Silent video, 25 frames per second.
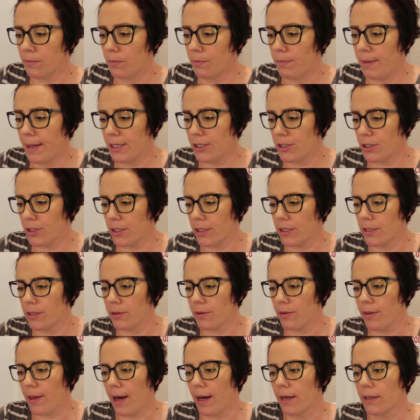Make sure you
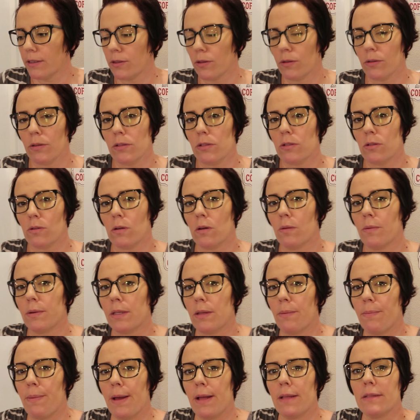do that. Don't store with
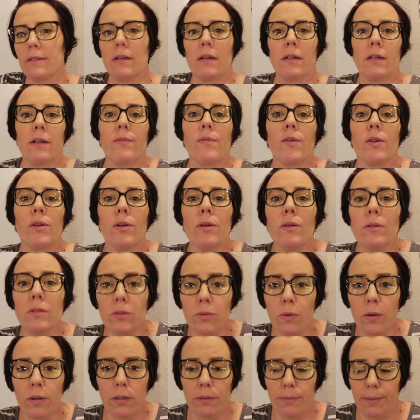the bands on. If you do
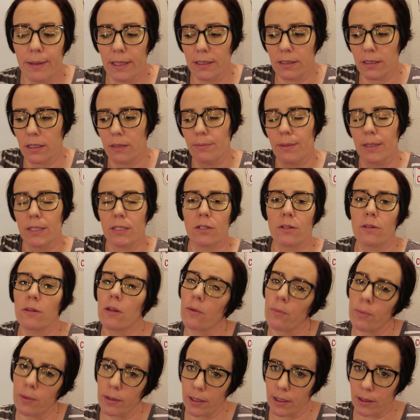store with the bands on, make sure
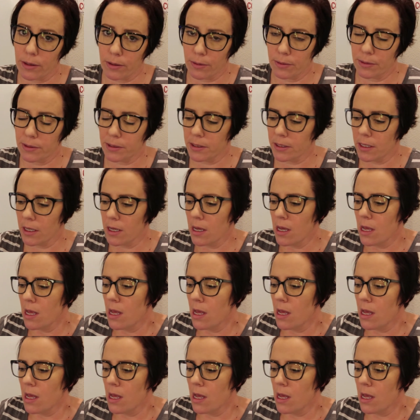they're really loose.